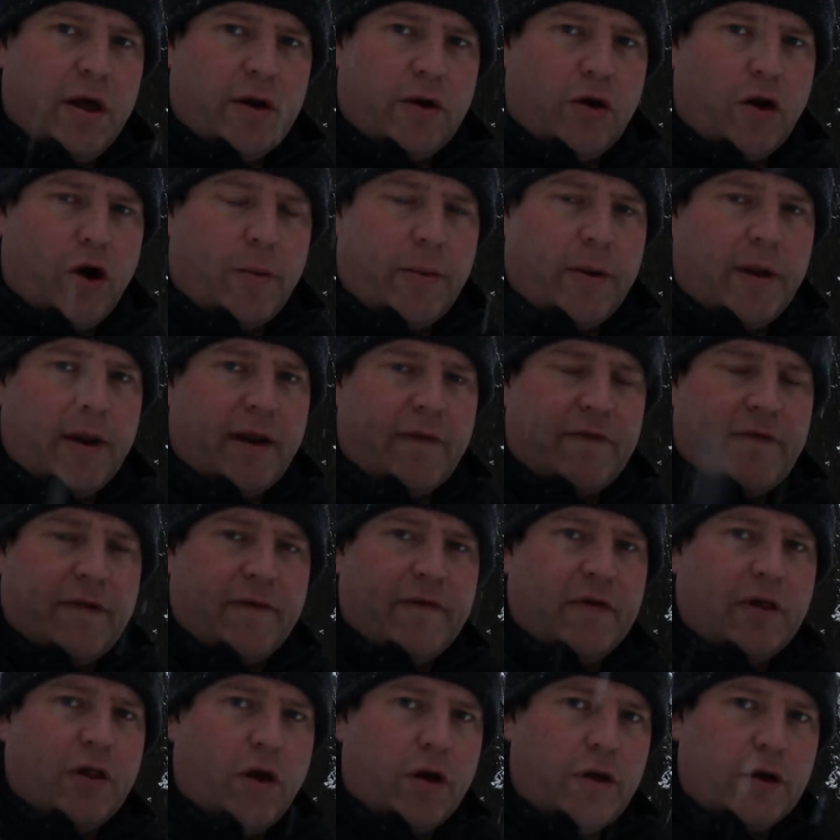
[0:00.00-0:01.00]
normally you'd have to
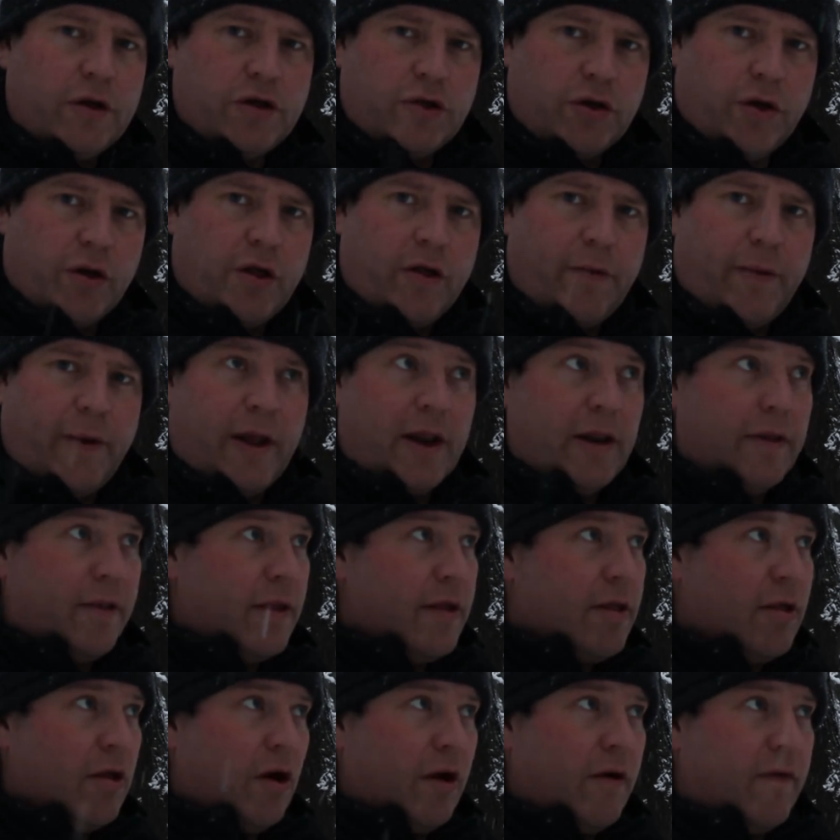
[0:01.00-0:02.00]
have a longer shutter speed in
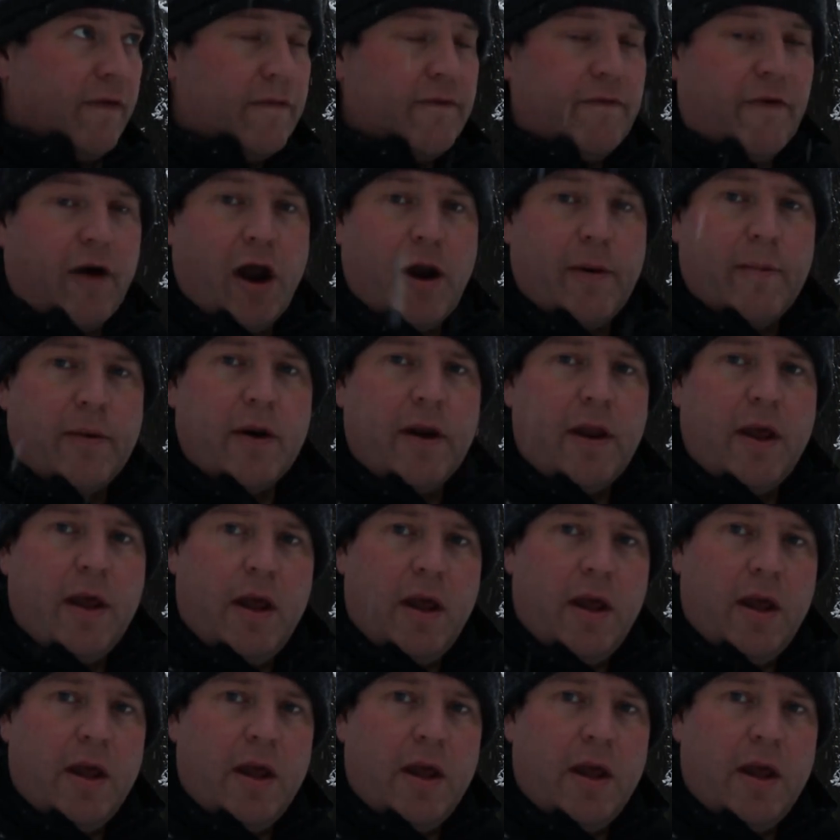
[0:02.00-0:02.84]
this sort of environment,